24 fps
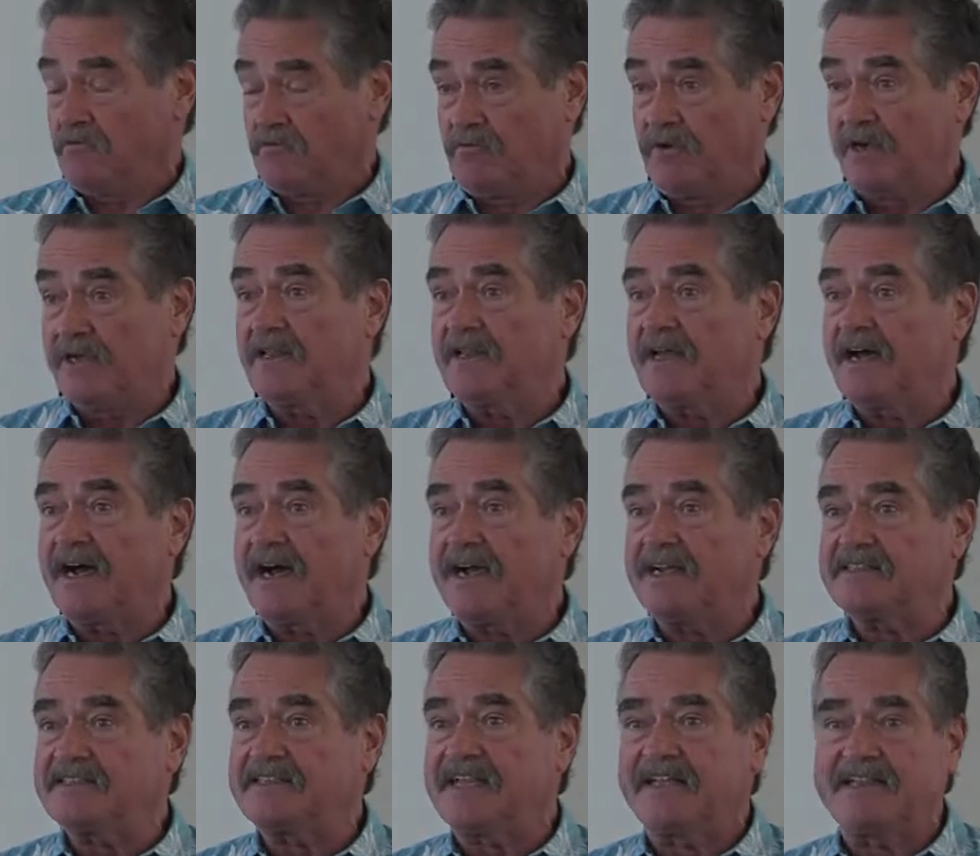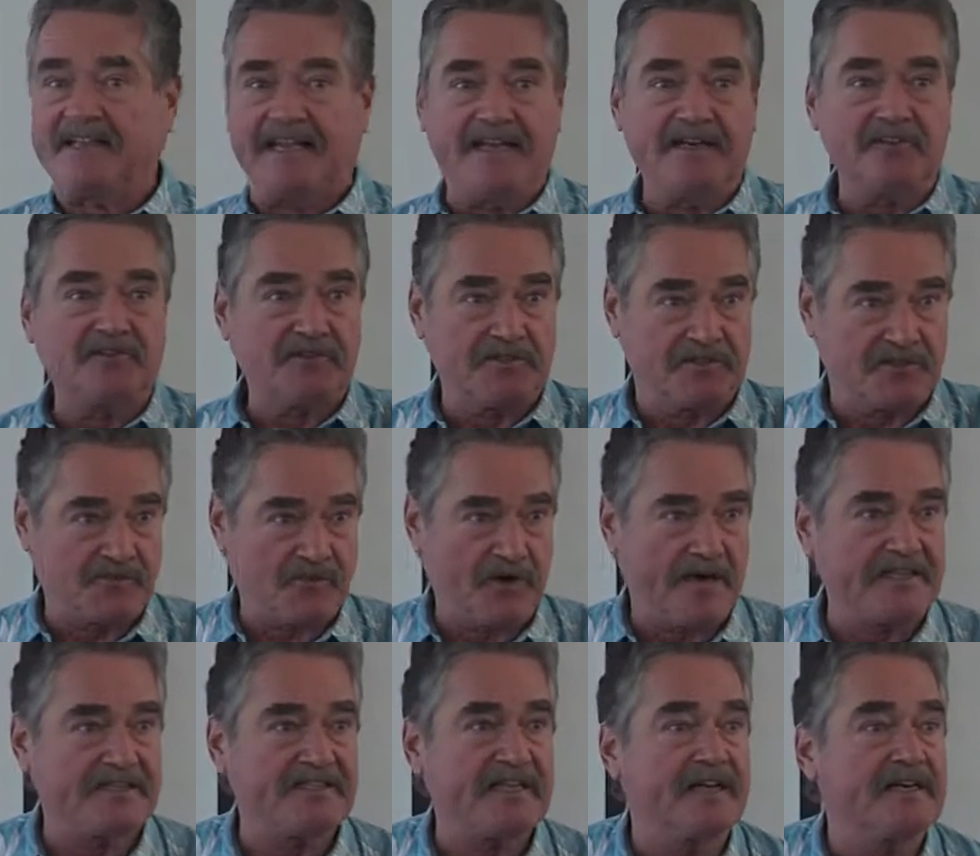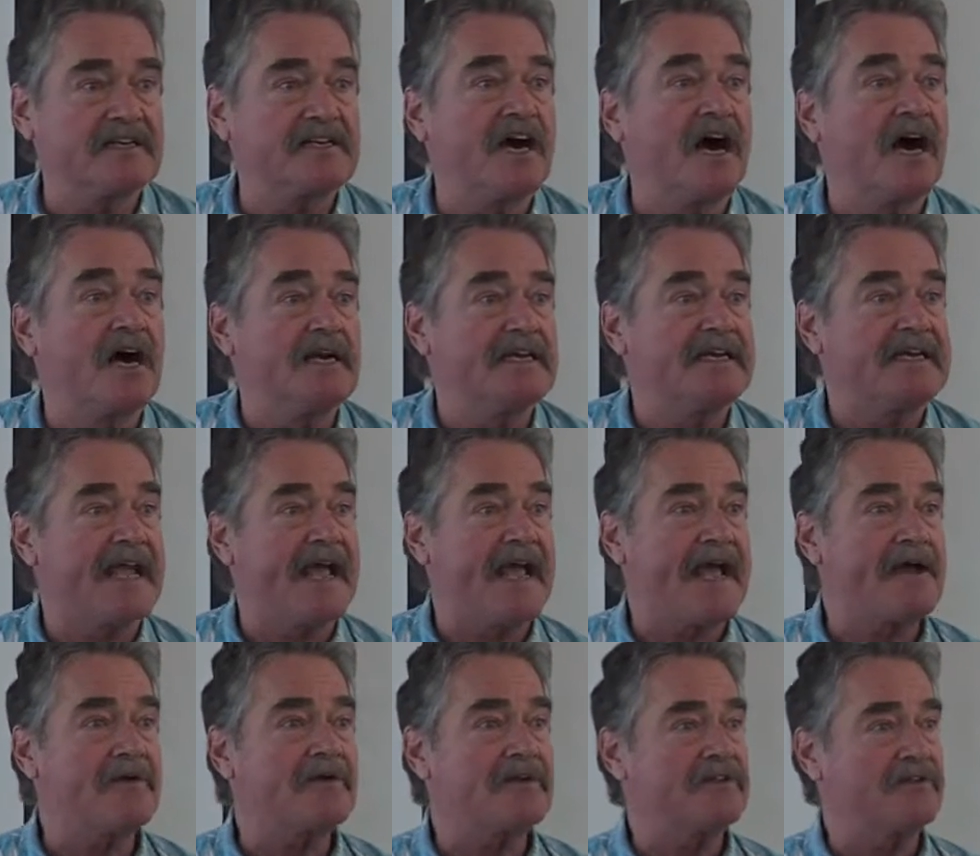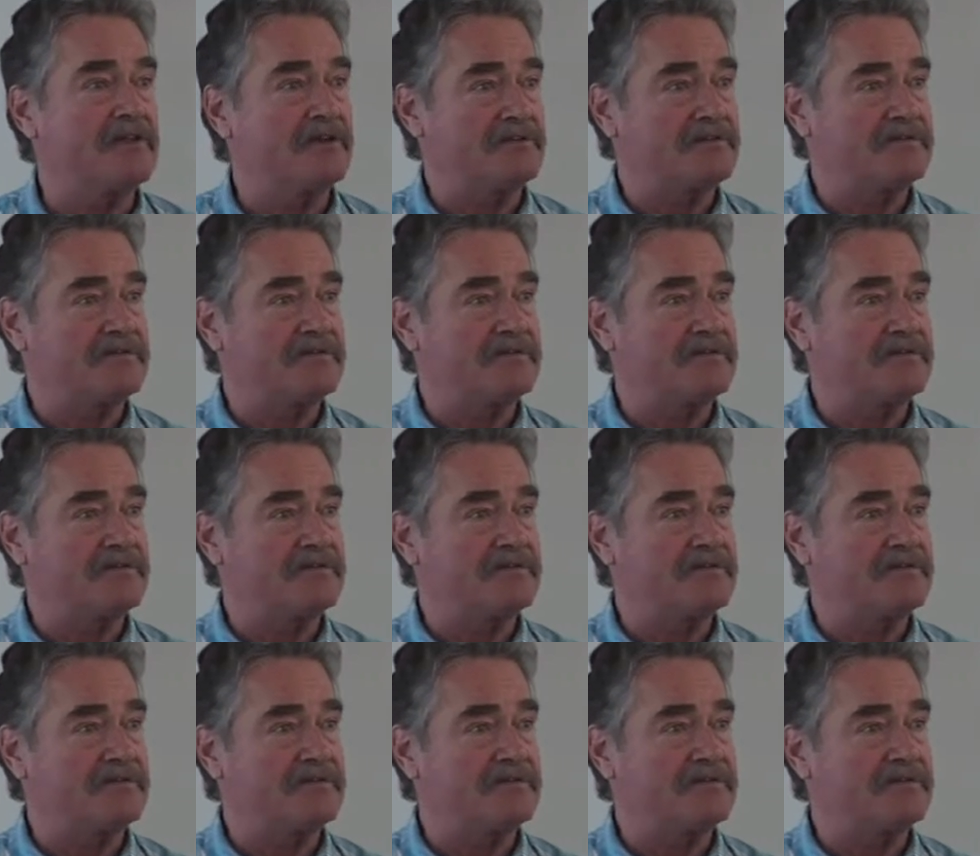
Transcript: realized that interest rates had gone down in